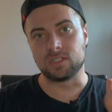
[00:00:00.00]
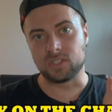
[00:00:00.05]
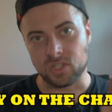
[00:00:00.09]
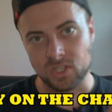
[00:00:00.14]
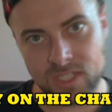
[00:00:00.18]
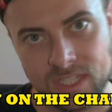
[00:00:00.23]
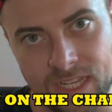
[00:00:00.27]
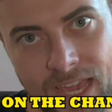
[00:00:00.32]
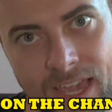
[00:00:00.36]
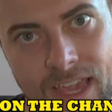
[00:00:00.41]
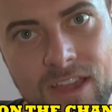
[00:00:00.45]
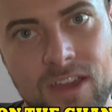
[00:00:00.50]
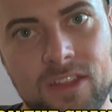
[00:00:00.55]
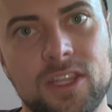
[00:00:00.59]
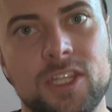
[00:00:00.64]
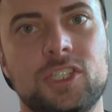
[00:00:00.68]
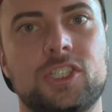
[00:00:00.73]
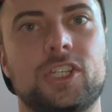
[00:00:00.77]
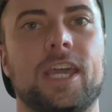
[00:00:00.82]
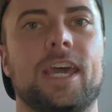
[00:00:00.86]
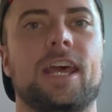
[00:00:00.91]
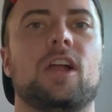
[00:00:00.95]
Today on
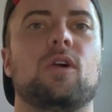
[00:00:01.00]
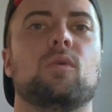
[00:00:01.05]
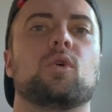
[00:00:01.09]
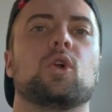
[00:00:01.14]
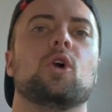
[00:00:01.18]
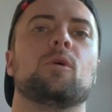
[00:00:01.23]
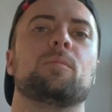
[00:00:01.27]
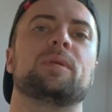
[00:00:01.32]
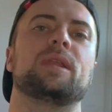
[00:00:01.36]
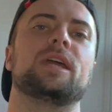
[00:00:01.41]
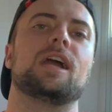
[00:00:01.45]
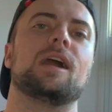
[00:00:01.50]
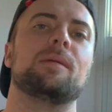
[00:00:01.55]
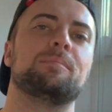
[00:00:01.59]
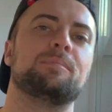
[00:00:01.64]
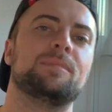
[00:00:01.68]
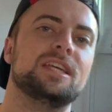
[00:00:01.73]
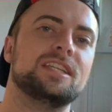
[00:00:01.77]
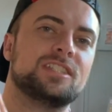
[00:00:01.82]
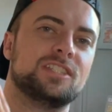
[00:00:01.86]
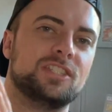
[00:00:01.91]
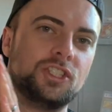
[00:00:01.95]
the channel, we're opening
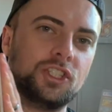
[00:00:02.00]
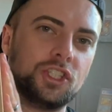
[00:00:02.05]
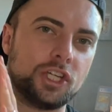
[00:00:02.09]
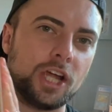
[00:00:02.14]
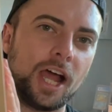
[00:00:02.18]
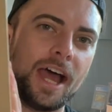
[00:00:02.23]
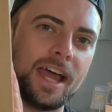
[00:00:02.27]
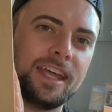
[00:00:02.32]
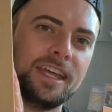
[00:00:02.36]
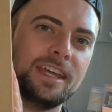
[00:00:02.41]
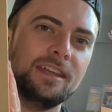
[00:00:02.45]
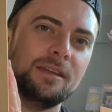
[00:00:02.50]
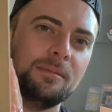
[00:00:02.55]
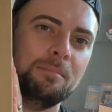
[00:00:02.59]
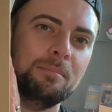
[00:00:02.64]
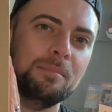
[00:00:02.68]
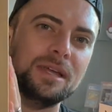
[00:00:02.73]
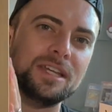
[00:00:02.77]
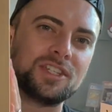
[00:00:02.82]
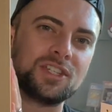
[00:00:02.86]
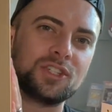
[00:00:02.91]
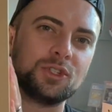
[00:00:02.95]
up this giant
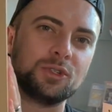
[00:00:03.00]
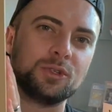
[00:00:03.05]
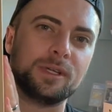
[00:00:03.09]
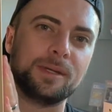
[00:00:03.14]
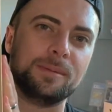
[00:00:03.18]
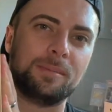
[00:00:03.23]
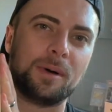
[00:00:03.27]
mystery